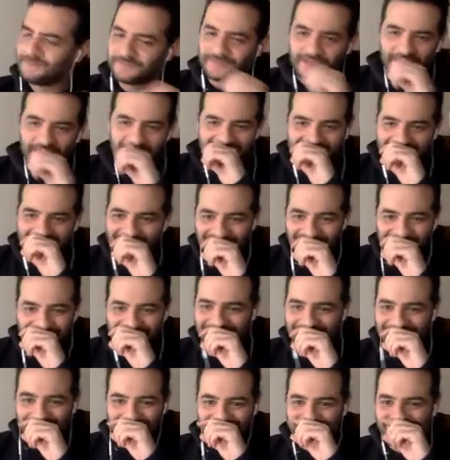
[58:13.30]
And I have a
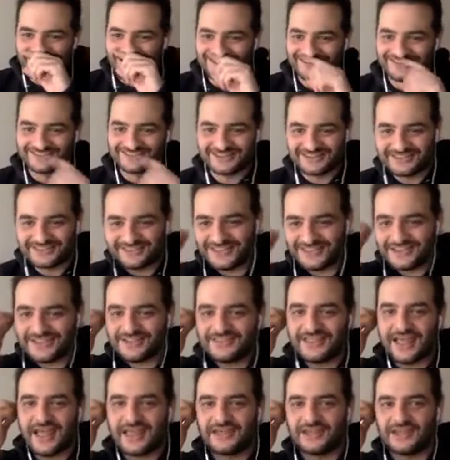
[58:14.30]
theory about this. Like, think
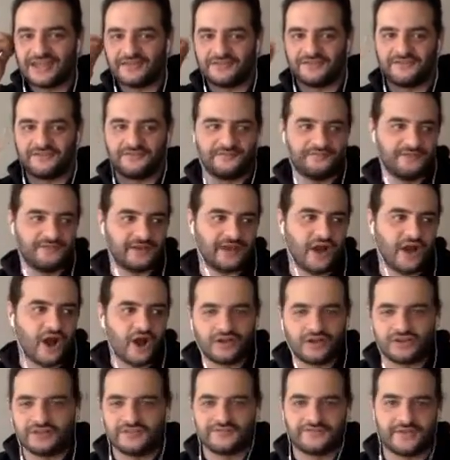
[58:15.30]
of that, like
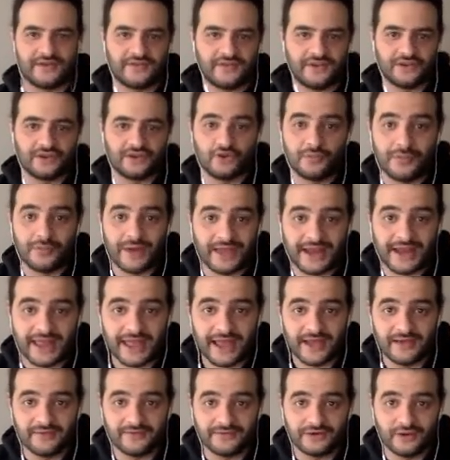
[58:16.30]
ugly friend that you might
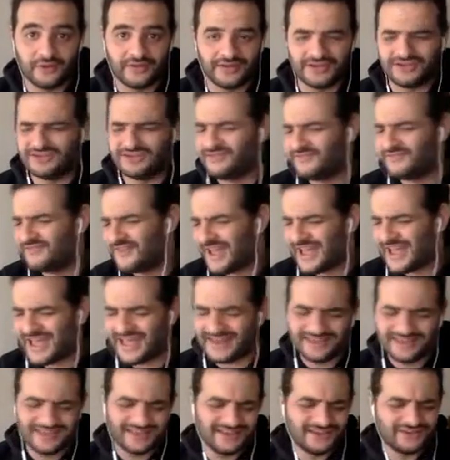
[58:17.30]
have. Like he's
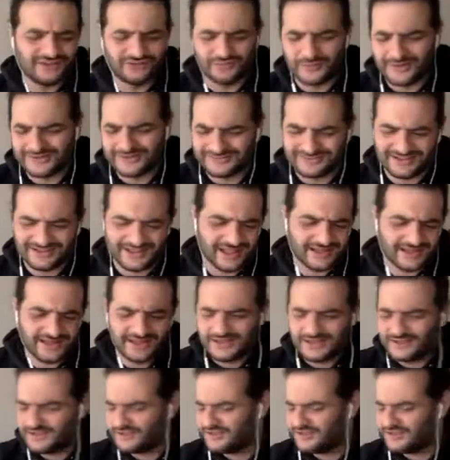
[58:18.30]
fat, he sweats a lot.